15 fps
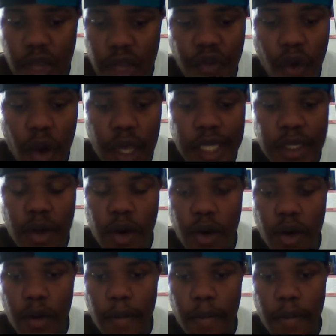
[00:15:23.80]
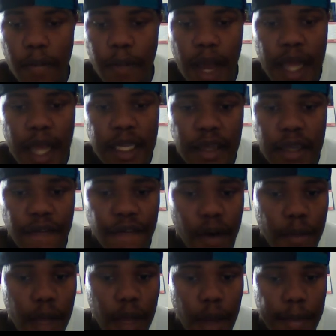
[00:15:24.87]
far as buying stuff from
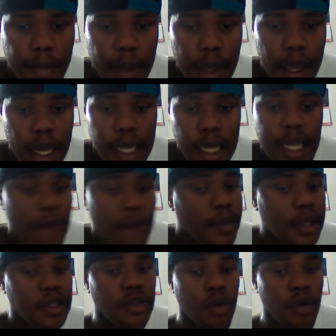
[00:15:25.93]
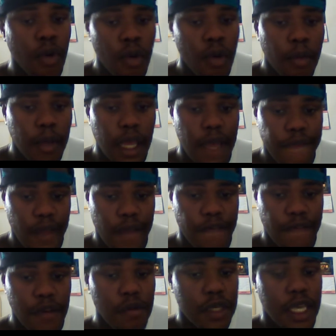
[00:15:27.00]
him, because I would assume if you
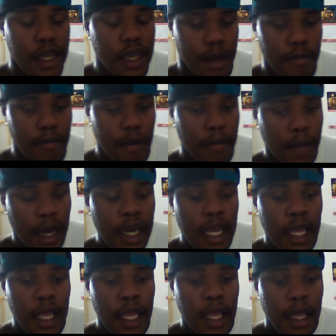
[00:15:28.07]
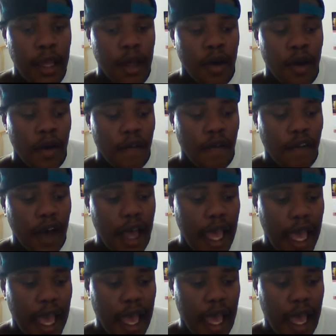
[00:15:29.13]
send him the money for a
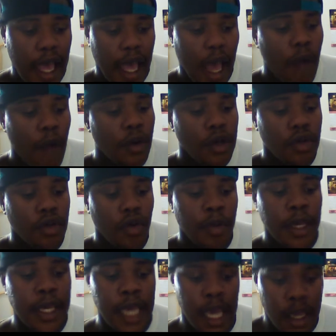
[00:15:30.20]
hat, I would assume he can't